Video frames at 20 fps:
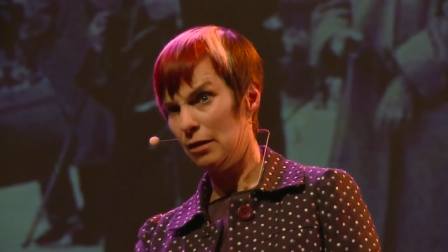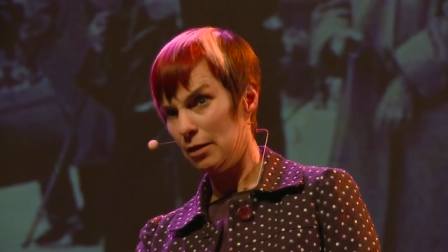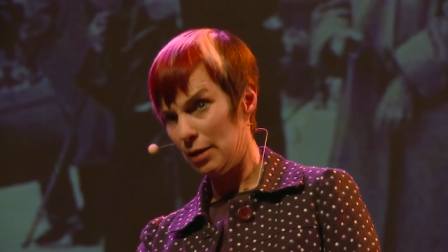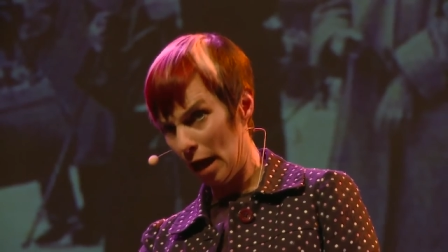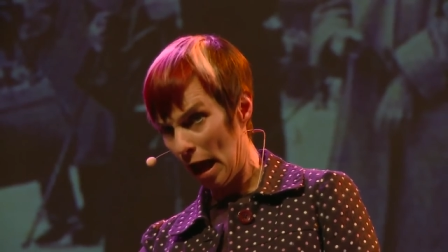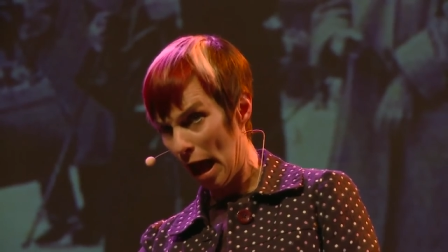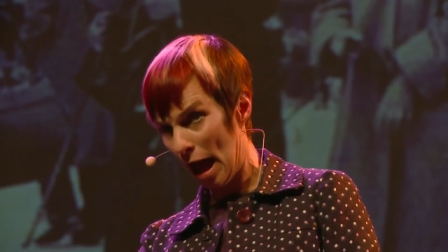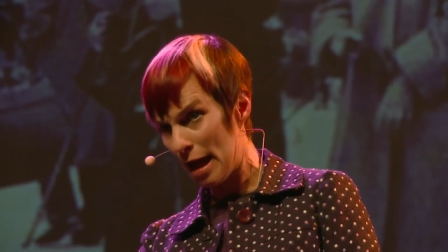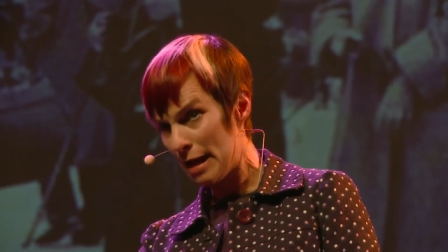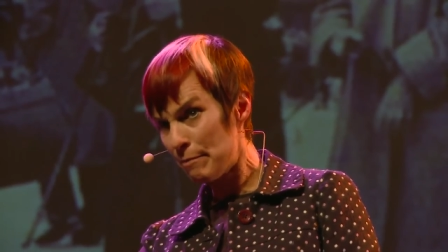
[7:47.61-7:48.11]

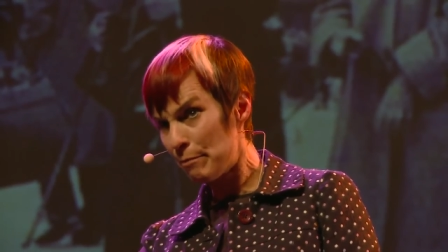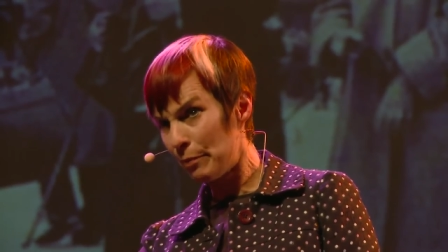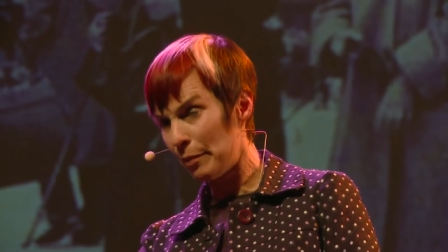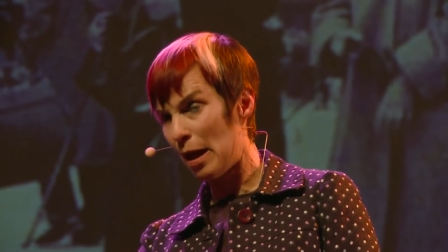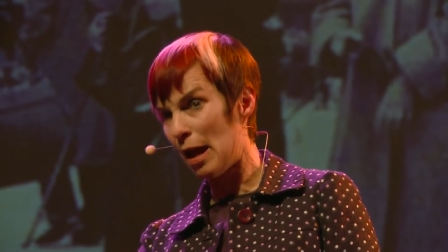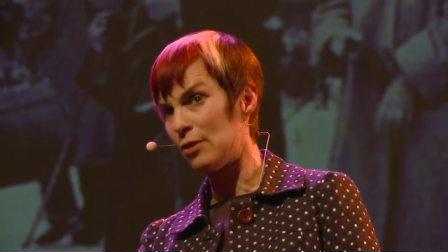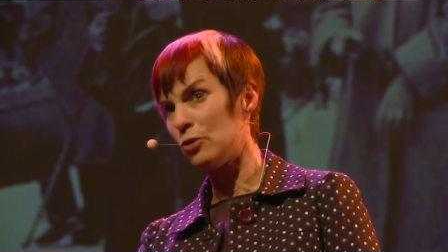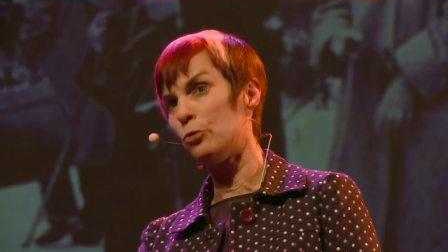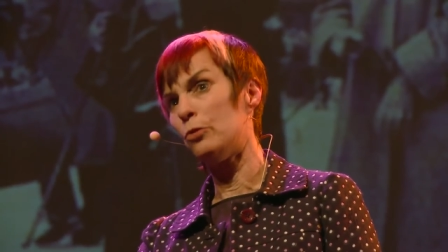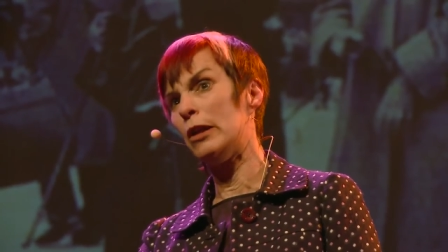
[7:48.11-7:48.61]
type,
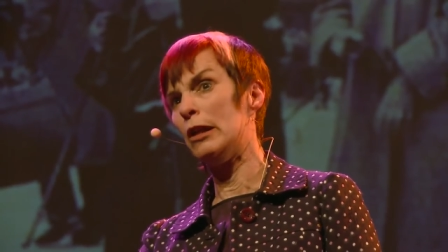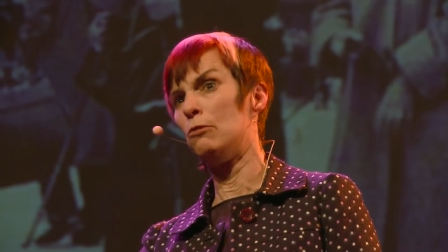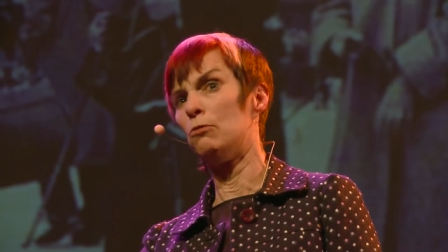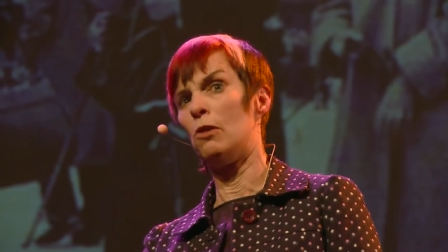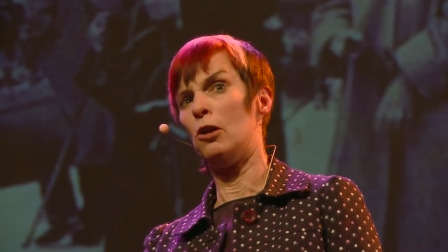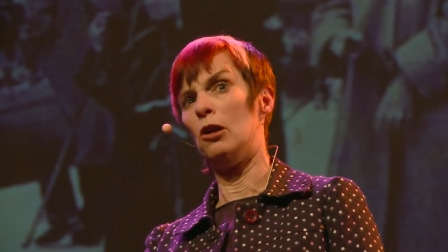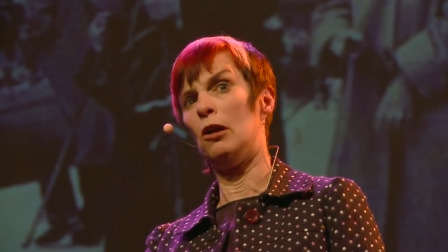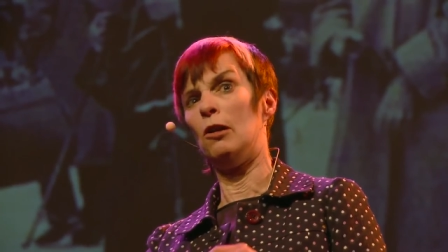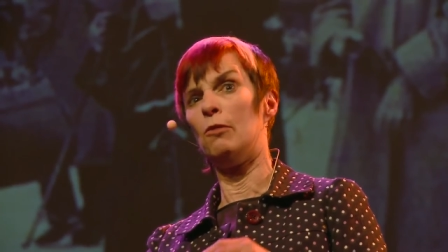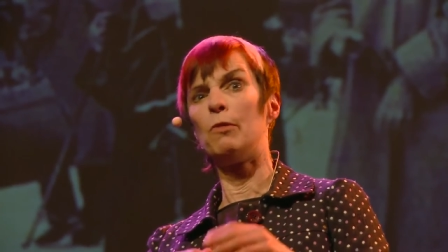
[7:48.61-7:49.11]
as we
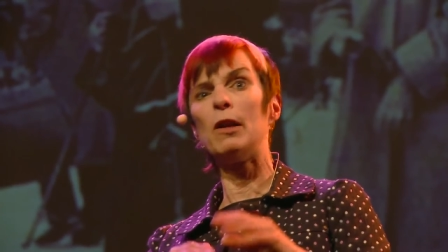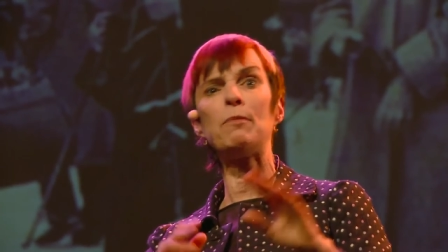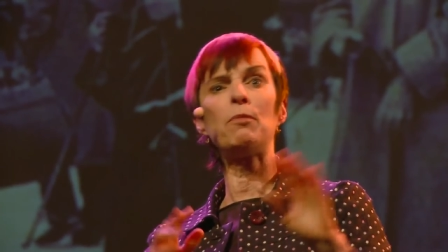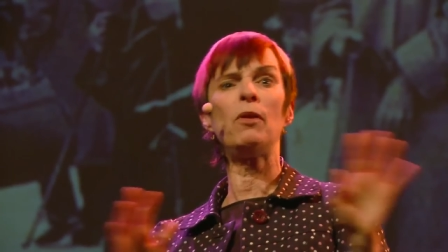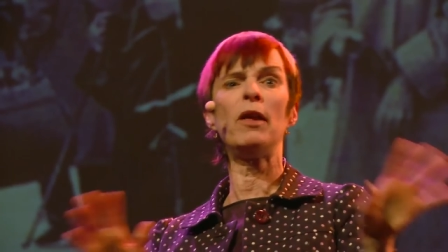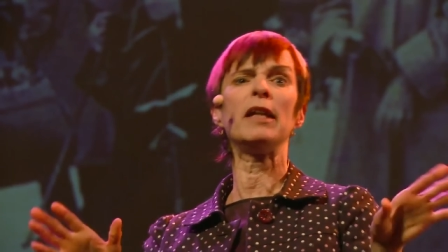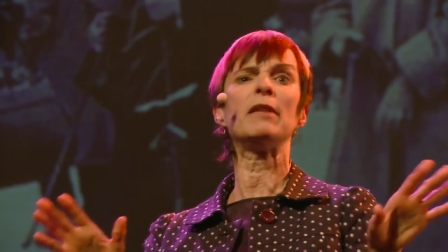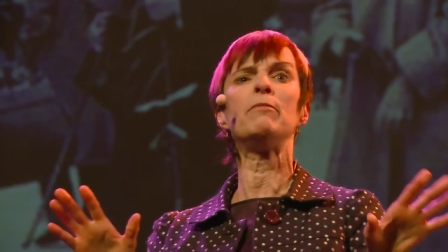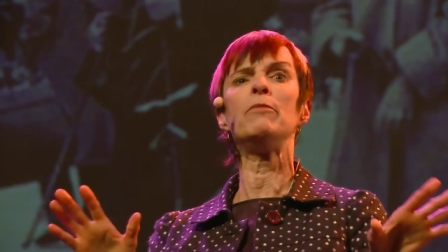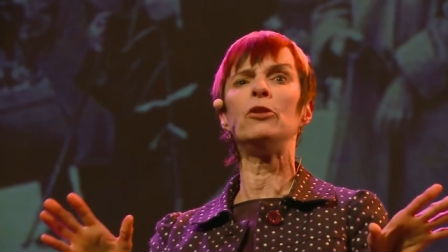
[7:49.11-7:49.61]
were, we
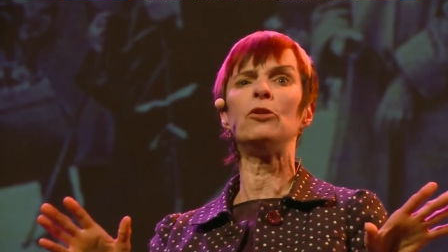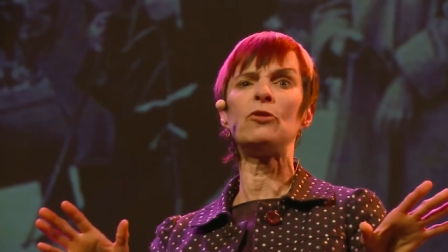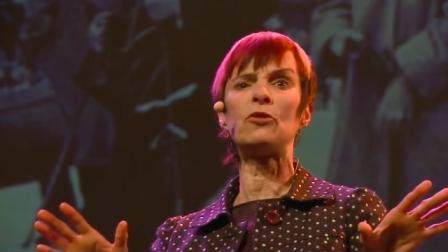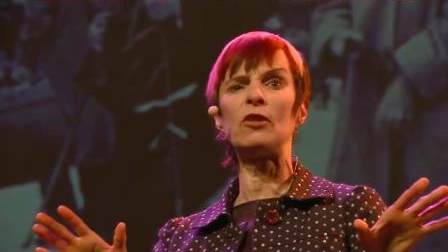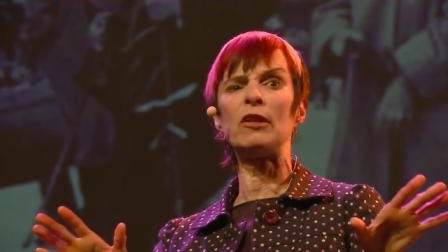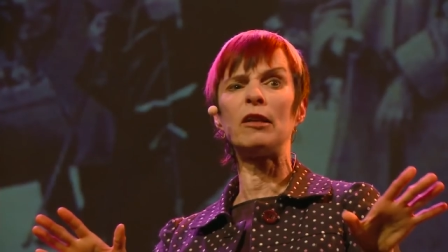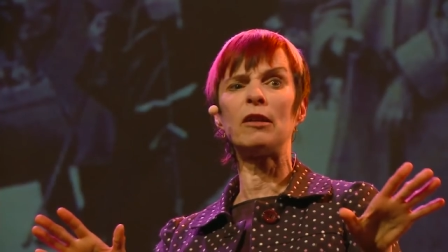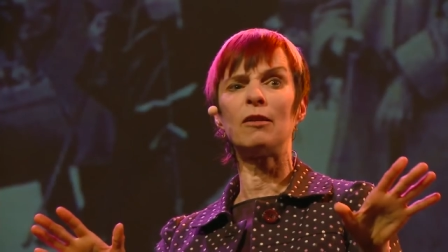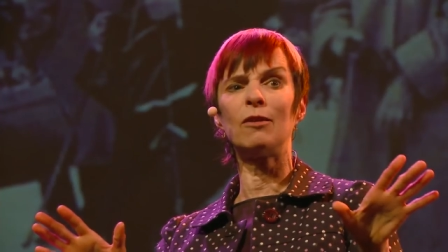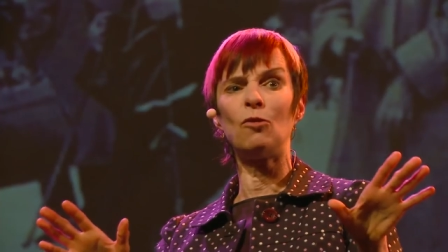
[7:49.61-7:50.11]
played
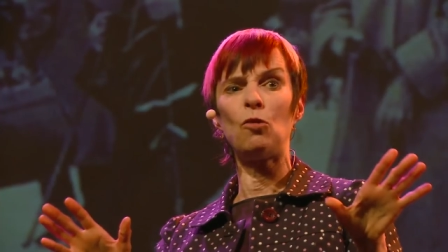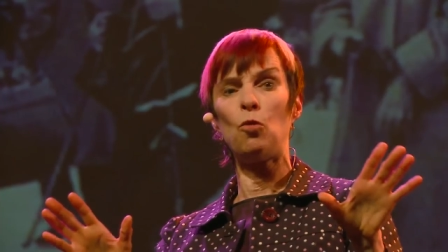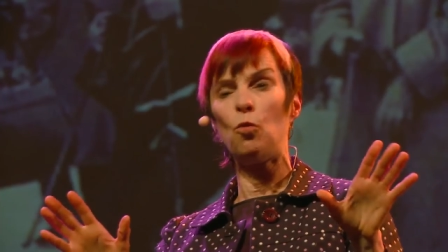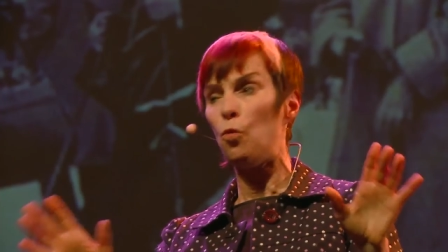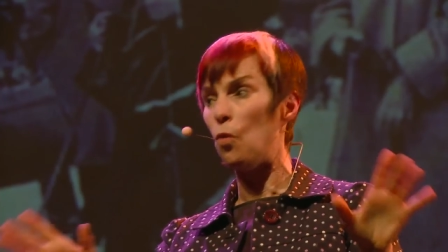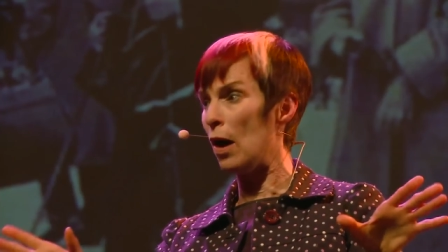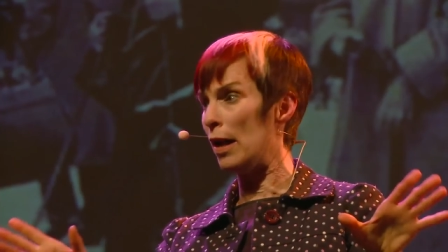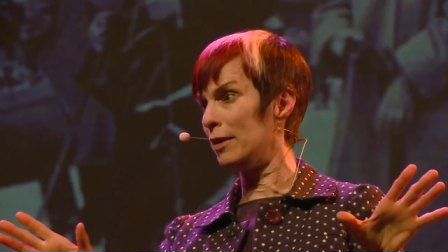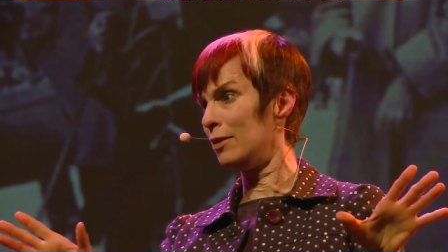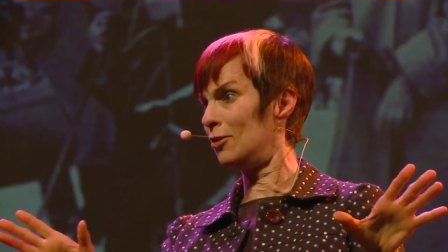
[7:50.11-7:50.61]
music
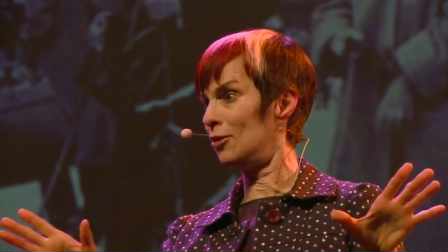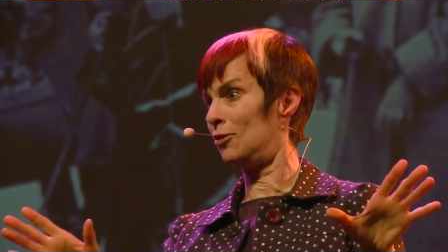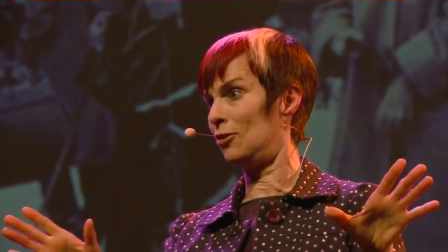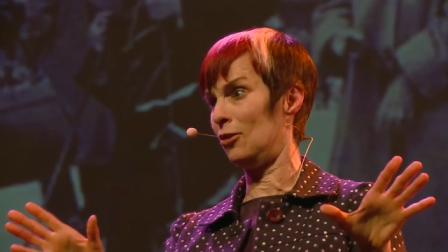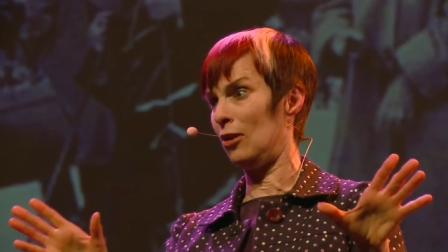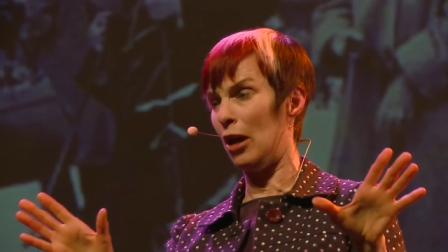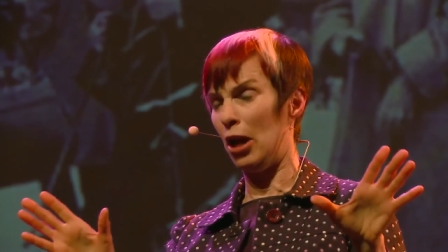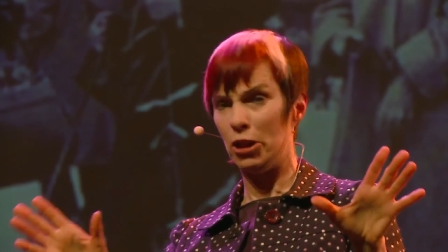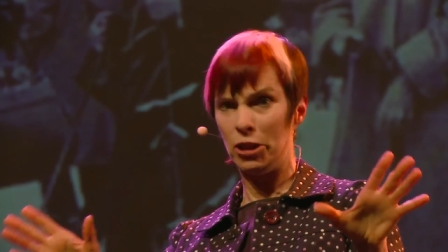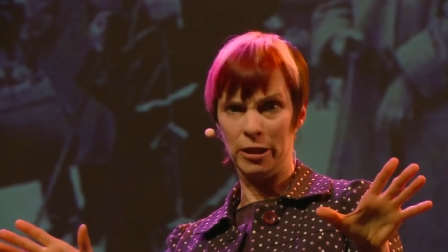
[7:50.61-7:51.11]
once
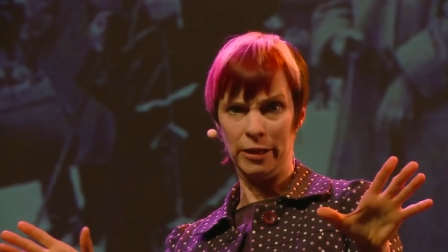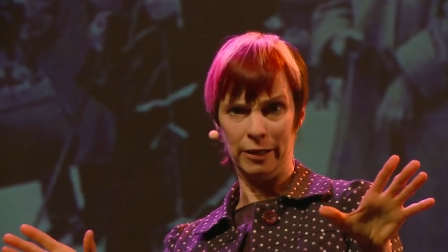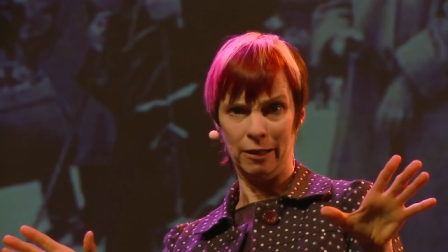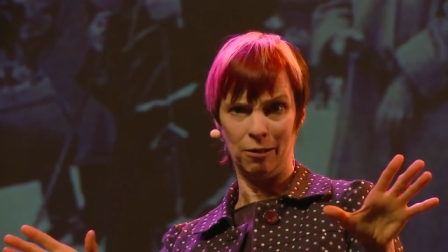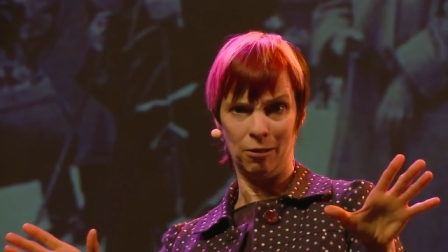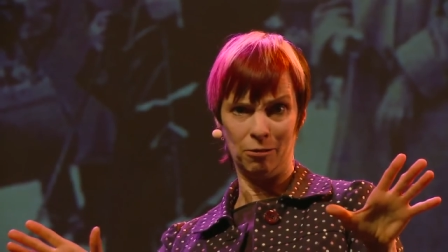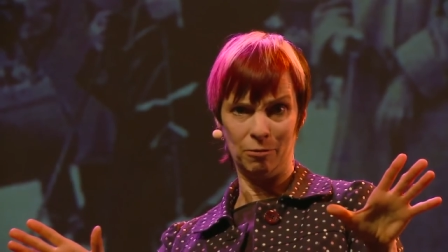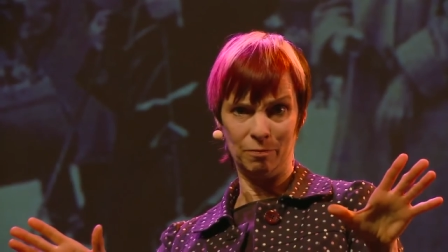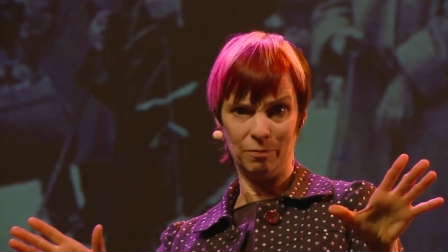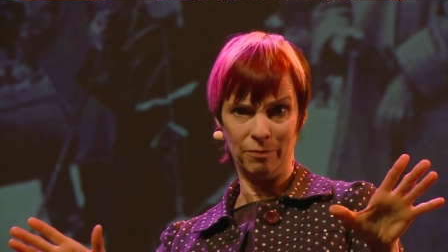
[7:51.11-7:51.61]
a
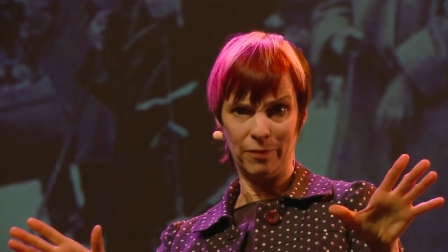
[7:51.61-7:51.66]
year.